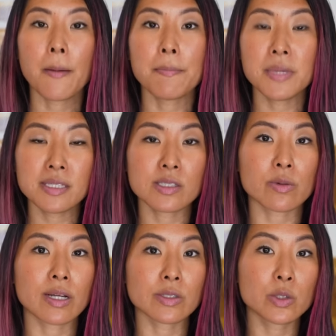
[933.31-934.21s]
means
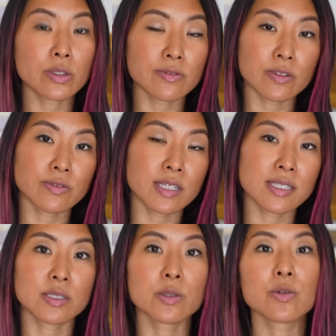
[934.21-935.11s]
around
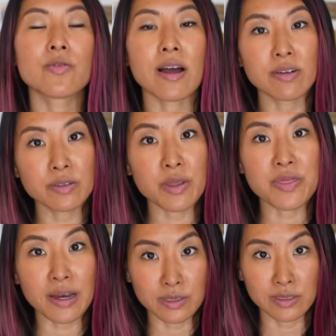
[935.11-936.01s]
$250,000 to
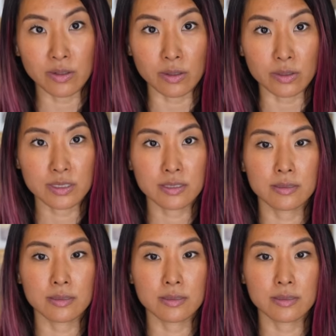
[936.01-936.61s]
$500,000.